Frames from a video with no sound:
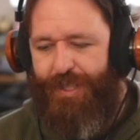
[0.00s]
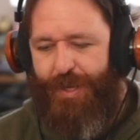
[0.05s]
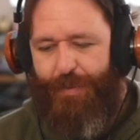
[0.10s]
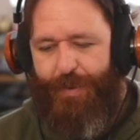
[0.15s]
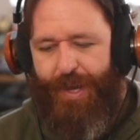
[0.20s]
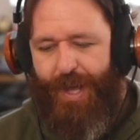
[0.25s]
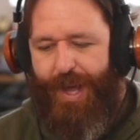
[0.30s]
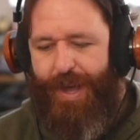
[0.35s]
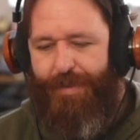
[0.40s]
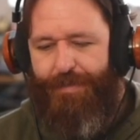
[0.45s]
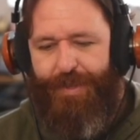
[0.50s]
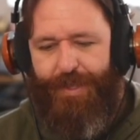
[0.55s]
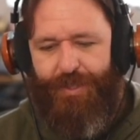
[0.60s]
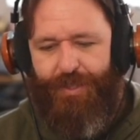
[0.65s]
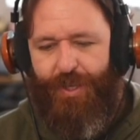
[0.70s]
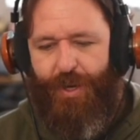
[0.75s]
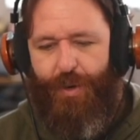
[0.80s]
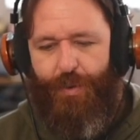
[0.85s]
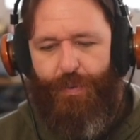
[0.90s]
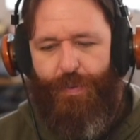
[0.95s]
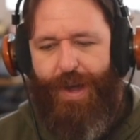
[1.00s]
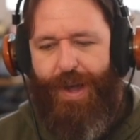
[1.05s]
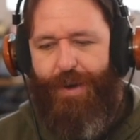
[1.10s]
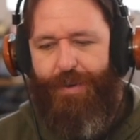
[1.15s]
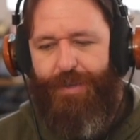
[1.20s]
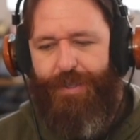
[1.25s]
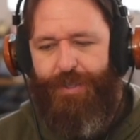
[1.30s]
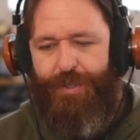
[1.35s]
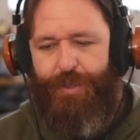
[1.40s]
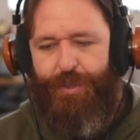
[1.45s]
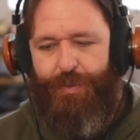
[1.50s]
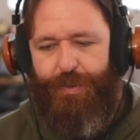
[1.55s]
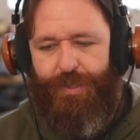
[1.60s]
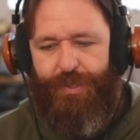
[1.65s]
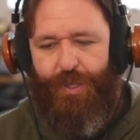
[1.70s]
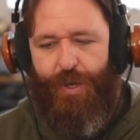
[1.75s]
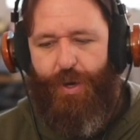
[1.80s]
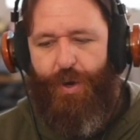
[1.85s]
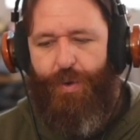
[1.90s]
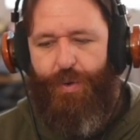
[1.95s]
I would have this all routed to
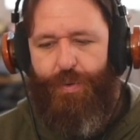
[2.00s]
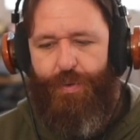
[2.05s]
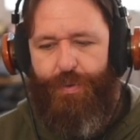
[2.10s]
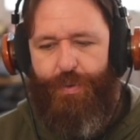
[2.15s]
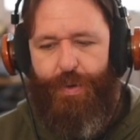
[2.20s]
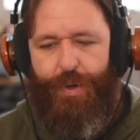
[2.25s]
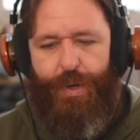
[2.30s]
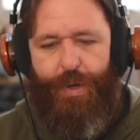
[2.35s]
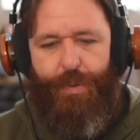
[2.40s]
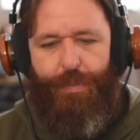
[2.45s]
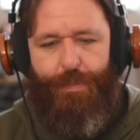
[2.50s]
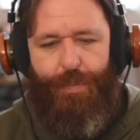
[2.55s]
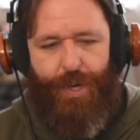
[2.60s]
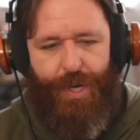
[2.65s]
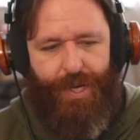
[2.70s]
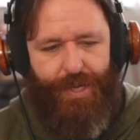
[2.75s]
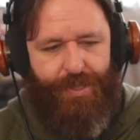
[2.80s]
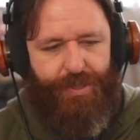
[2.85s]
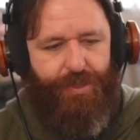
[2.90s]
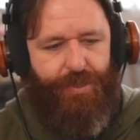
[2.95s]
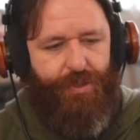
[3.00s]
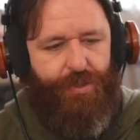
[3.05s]
its own bus.